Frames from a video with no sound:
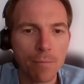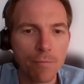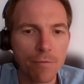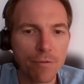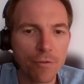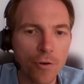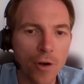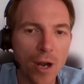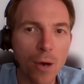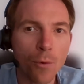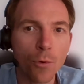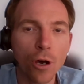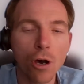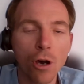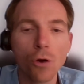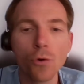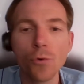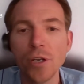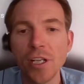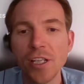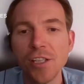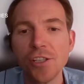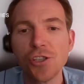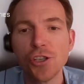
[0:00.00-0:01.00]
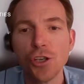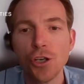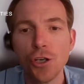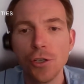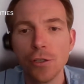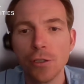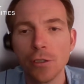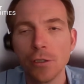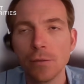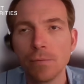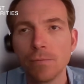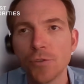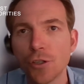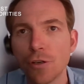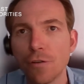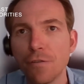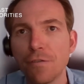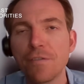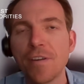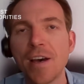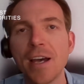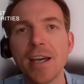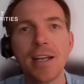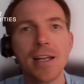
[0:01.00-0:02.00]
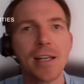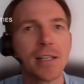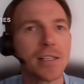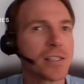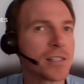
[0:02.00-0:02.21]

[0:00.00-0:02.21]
for our own internal sort of finance